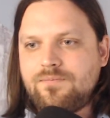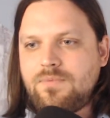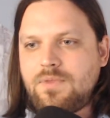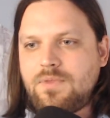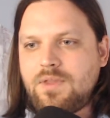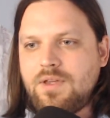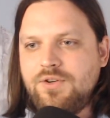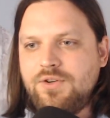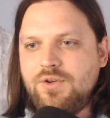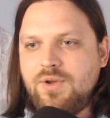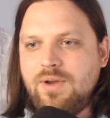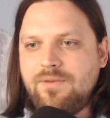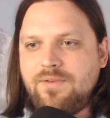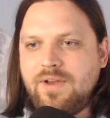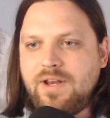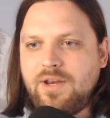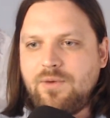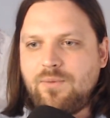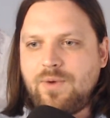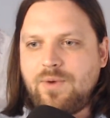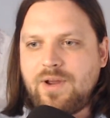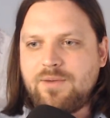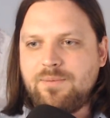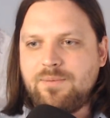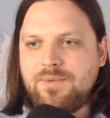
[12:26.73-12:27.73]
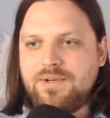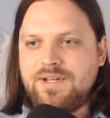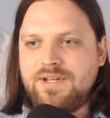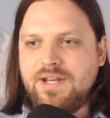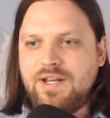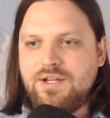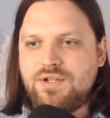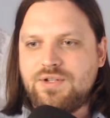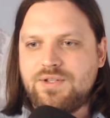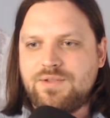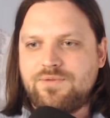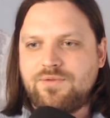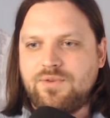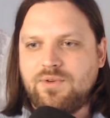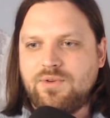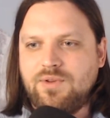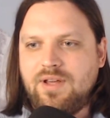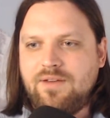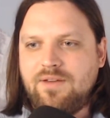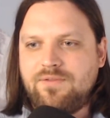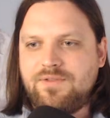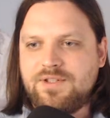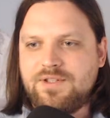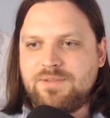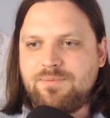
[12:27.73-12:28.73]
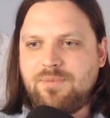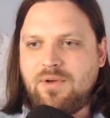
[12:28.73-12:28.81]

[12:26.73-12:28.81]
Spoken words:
do you have any recommendations for leftist